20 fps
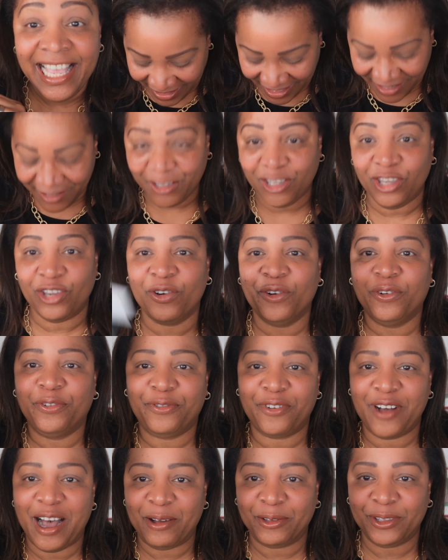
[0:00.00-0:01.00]
The new
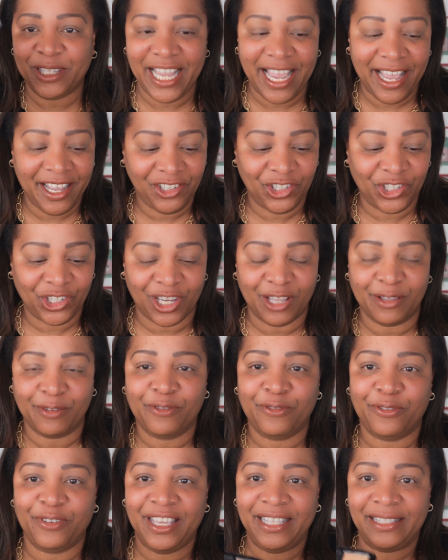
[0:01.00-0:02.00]
foundation
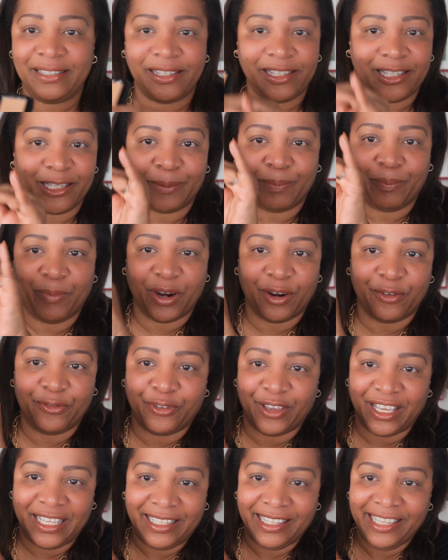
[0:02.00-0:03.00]
fits
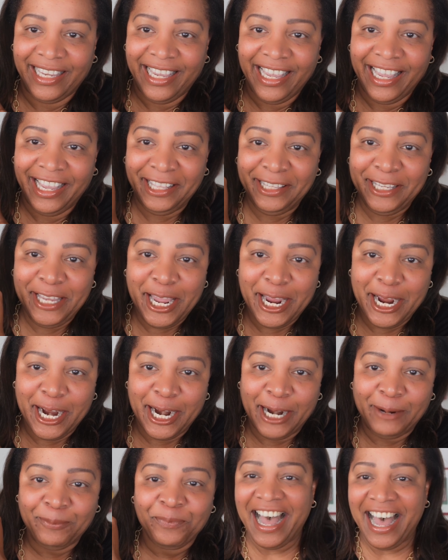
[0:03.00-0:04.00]
perfectly in
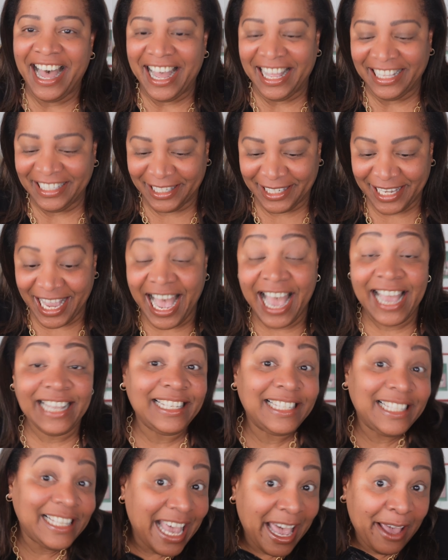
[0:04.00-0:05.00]
here and I
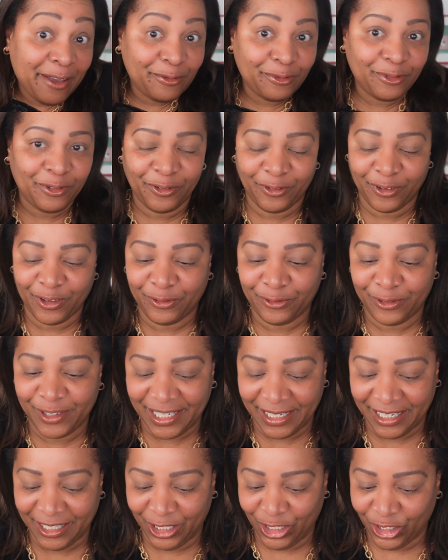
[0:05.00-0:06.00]
saved
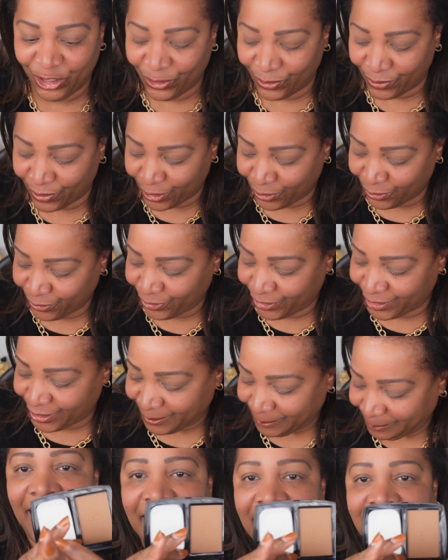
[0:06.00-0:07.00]
15
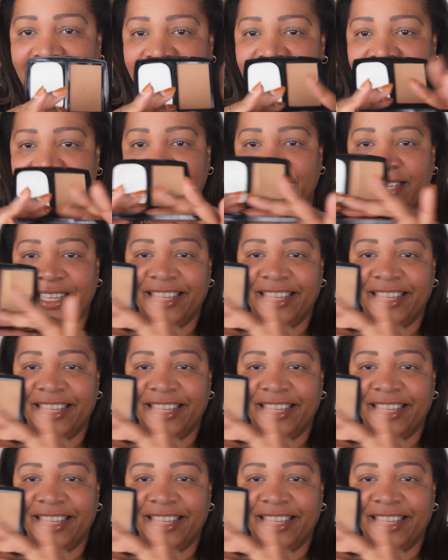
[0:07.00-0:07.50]
euros and